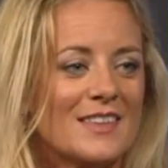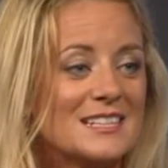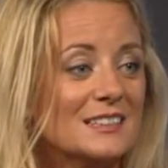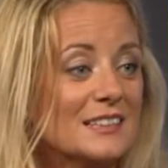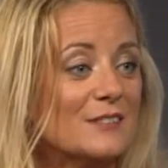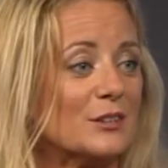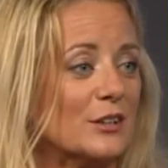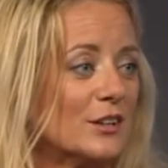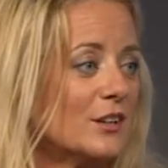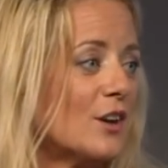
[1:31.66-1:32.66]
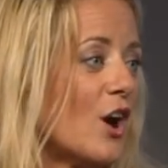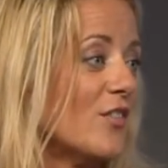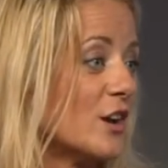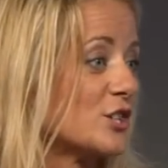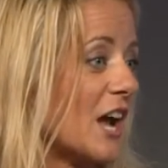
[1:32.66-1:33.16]
they delivered
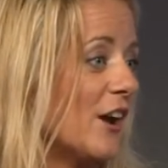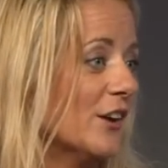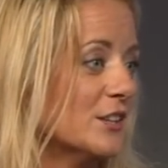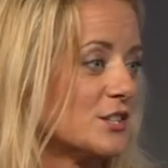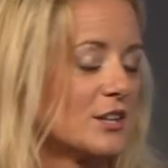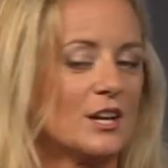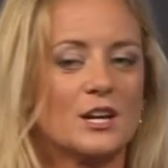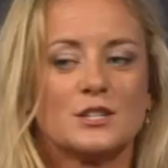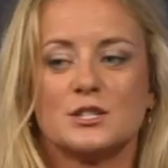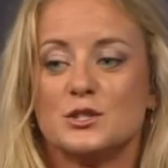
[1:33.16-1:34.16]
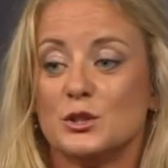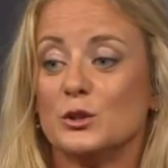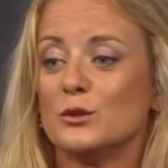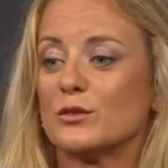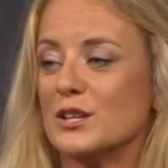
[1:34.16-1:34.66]
on their challenge to
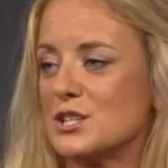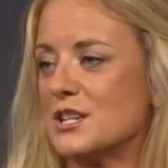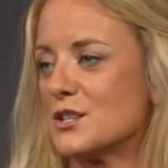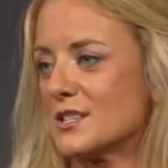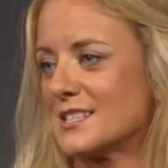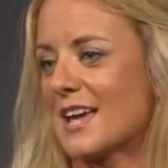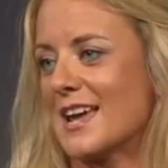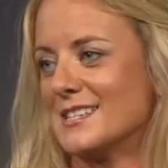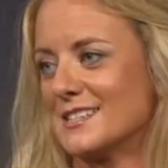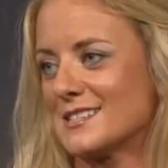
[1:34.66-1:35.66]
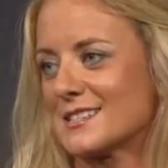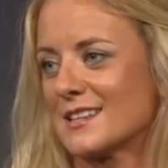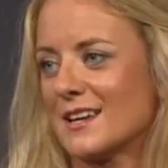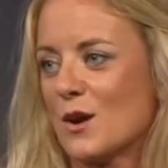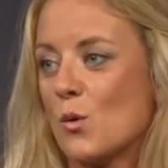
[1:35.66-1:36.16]
do for engineers and
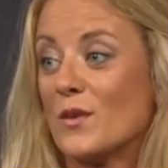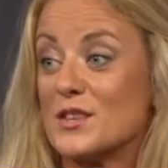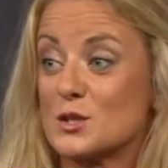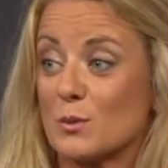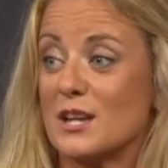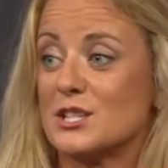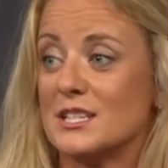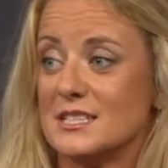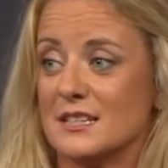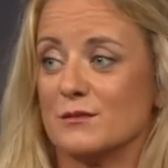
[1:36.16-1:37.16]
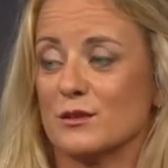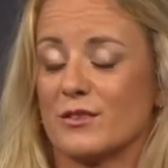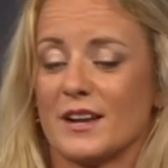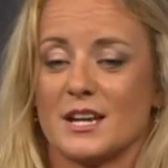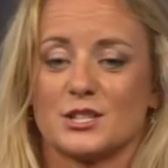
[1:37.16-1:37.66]
scientists what the spreadsheet did for
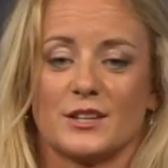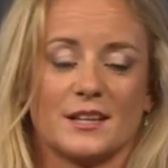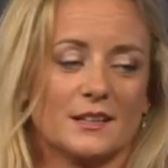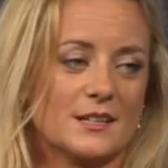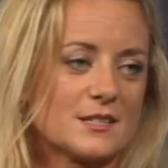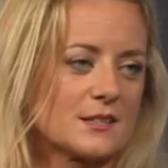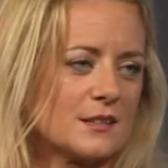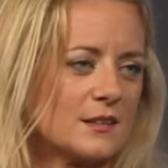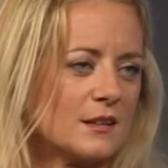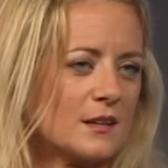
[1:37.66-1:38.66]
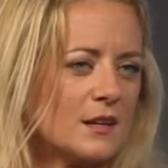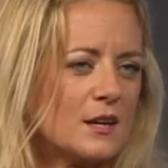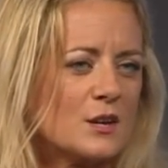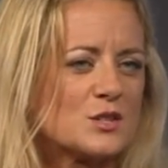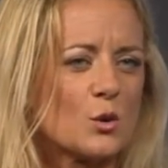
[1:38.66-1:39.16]
financial analysts.
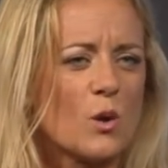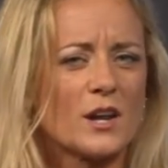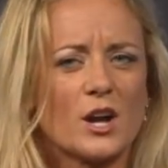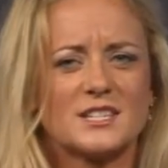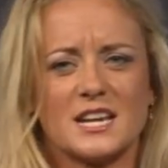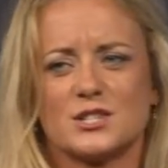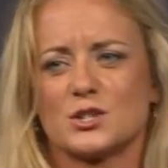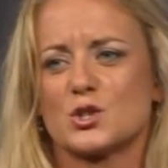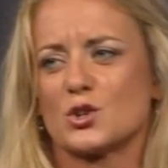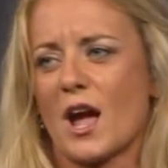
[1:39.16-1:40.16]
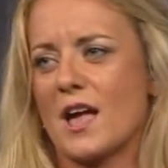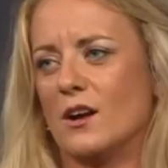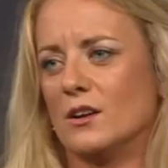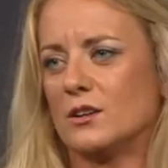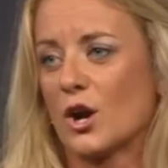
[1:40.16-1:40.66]
So, what audacious
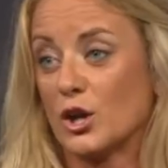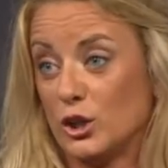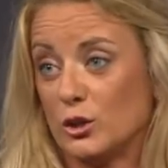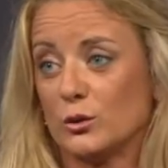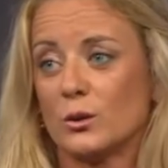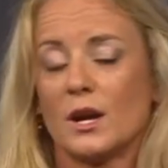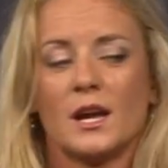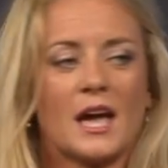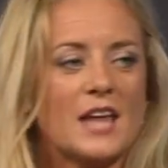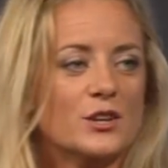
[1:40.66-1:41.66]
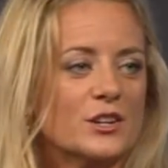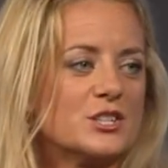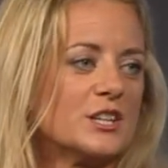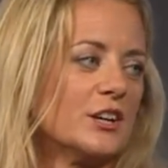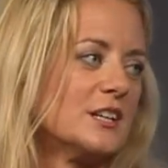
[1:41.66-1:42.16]
trial are you and your
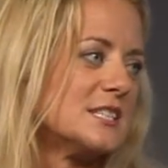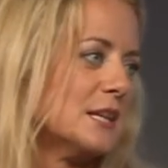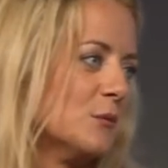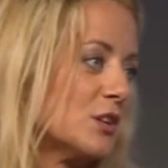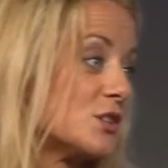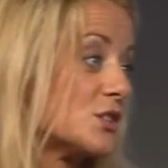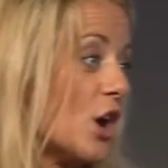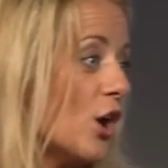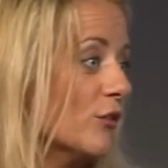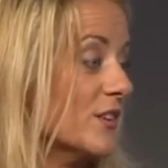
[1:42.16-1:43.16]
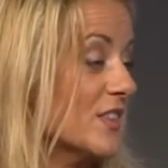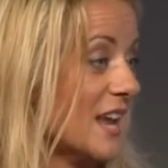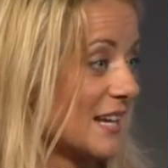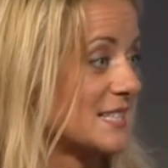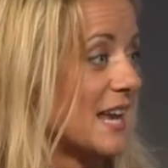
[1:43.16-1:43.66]
engineering team going to solve in the
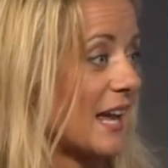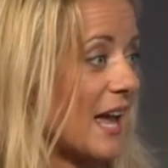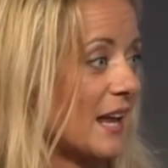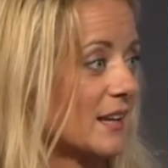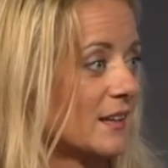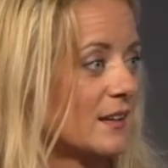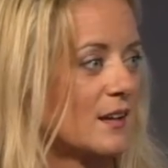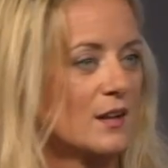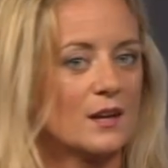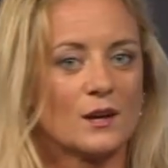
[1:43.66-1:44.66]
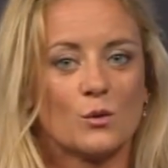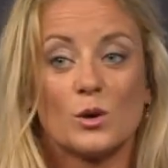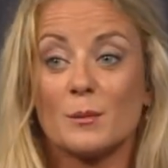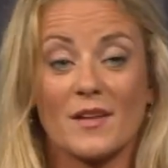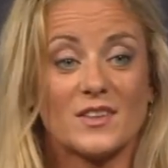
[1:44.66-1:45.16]
next decade?
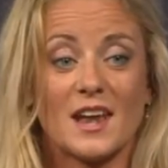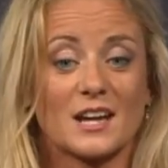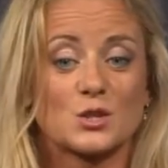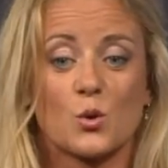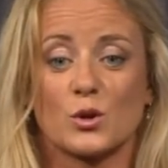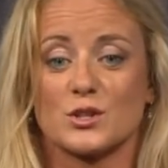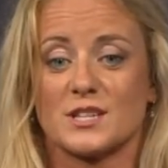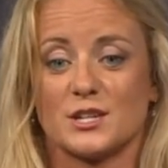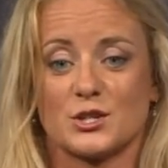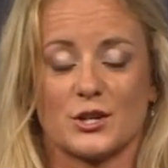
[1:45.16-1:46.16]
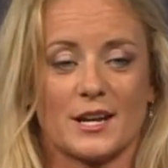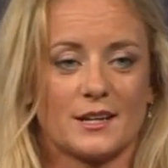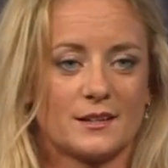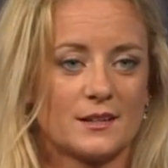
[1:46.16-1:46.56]
What about the next quarter century?